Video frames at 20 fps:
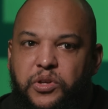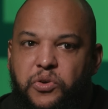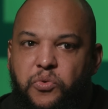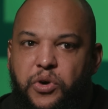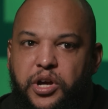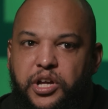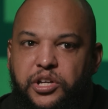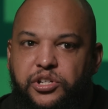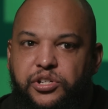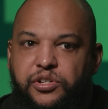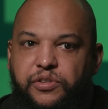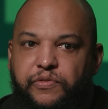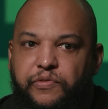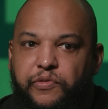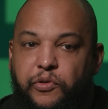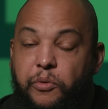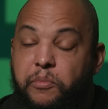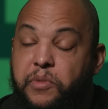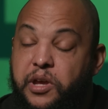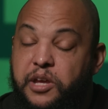which
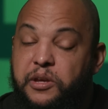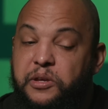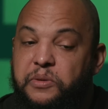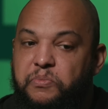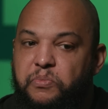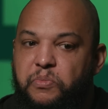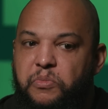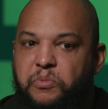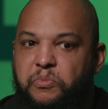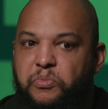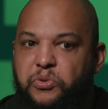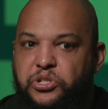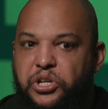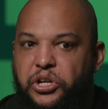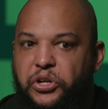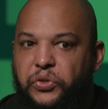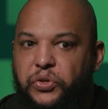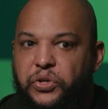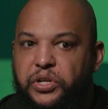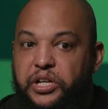for me in
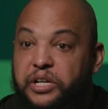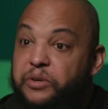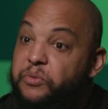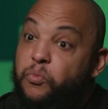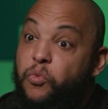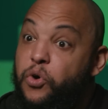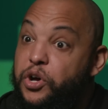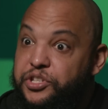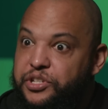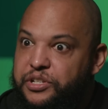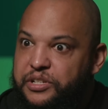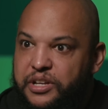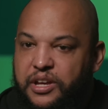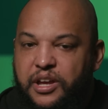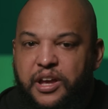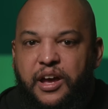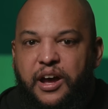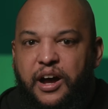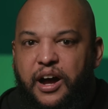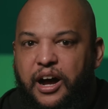particular, it wasn't.
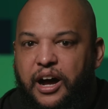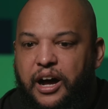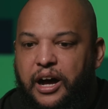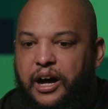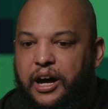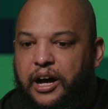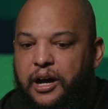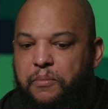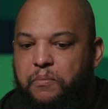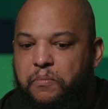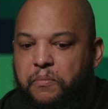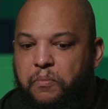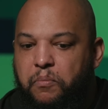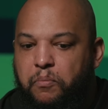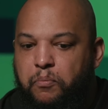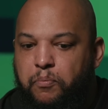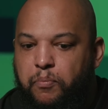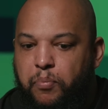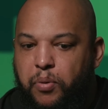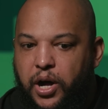
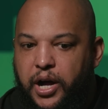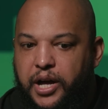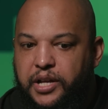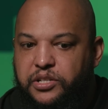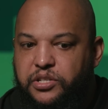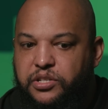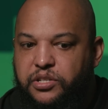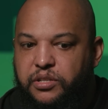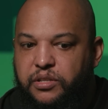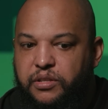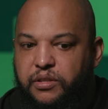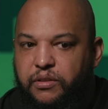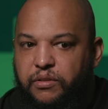But